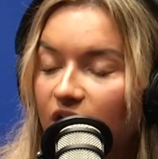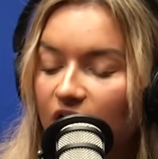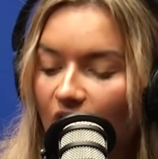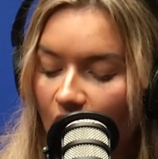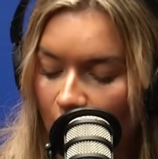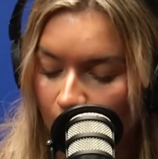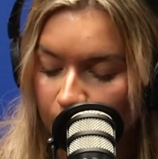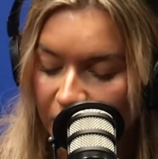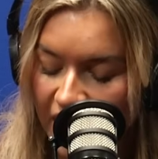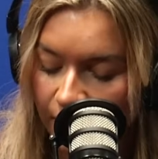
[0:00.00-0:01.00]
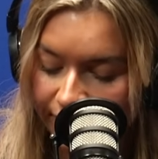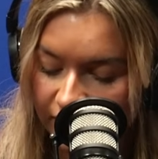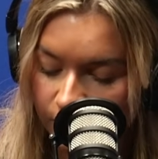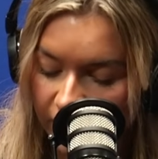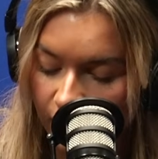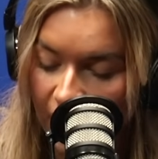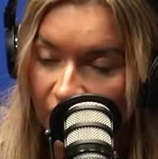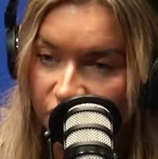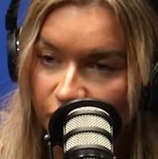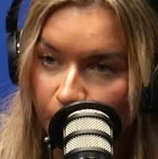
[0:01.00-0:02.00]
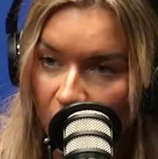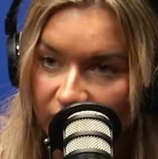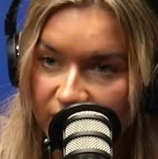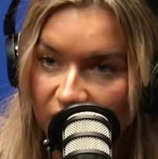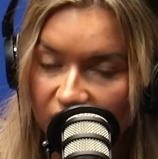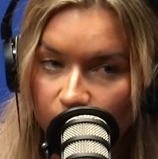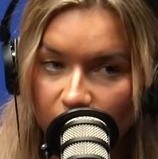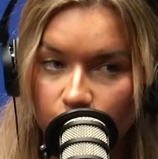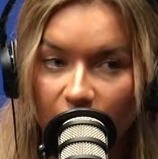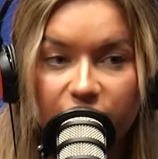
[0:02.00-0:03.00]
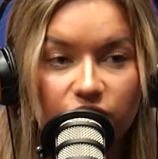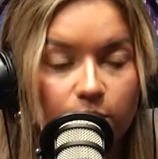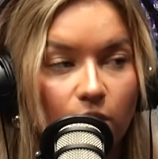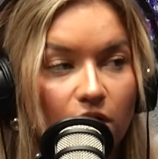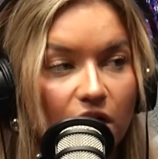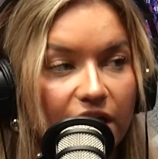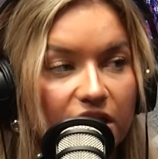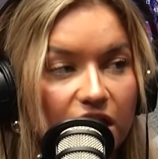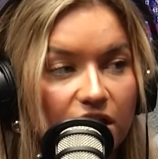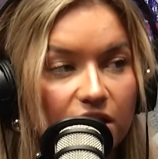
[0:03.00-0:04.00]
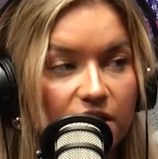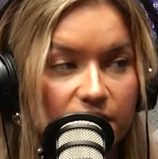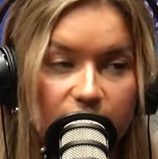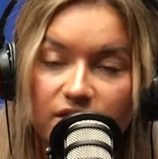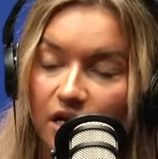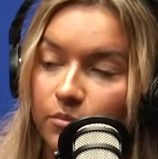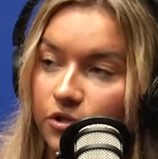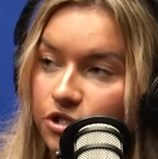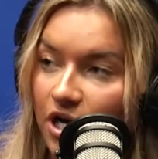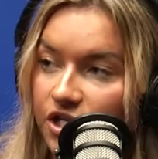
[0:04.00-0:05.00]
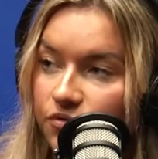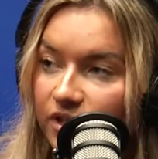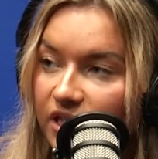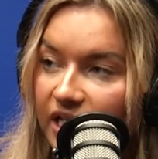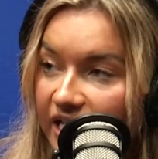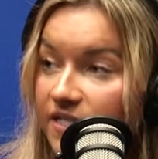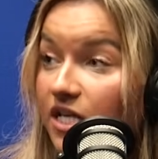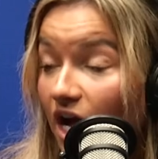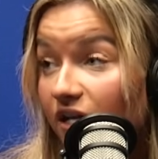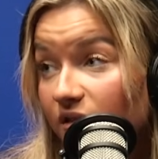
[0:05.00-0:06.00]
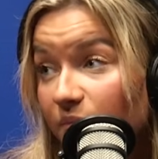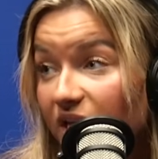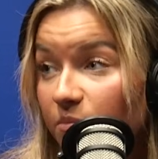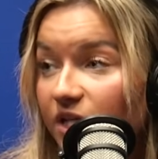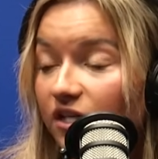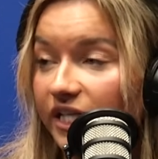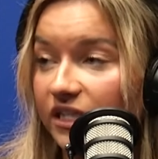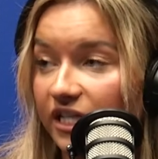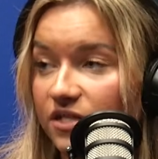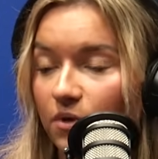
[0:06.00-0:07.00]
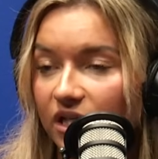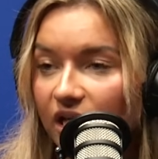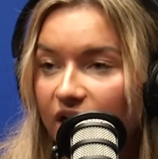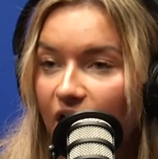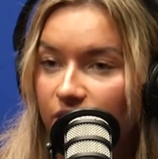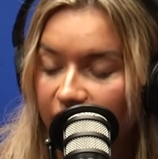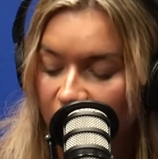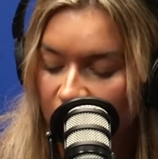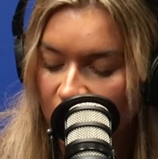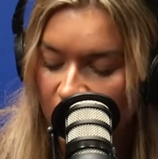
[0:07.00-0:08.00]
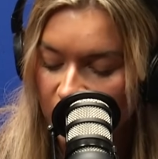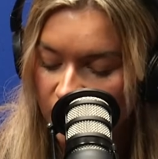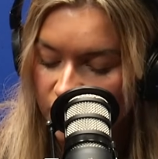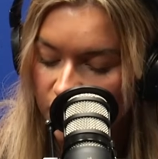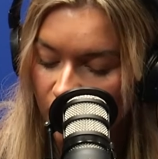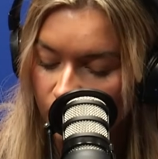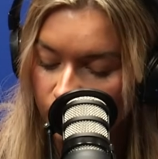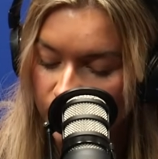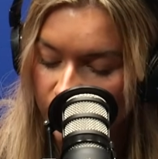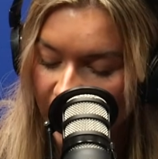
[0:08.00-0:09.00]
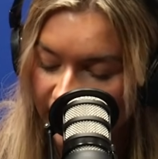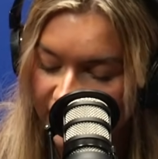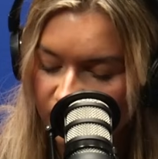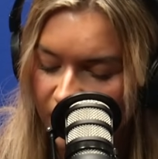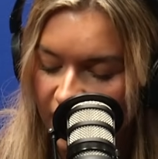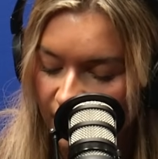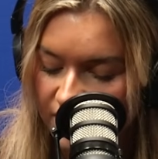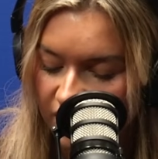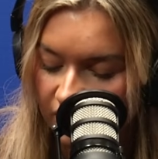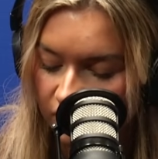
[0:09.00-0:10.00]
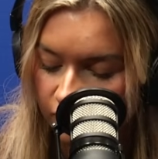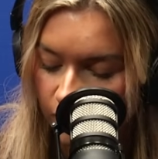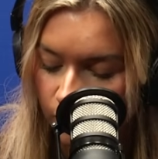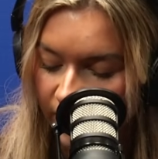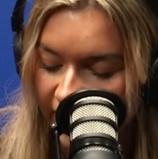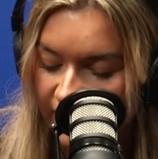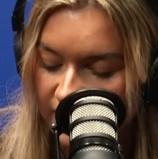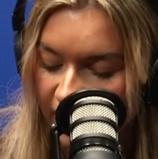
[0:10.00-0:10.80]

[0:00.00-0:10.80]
But now I think with how college football is, and I think with the transfer portal, I think this December stretch really is kind of the main period. Kids want to get it out there. So yeah, kids have been announcing for weeks.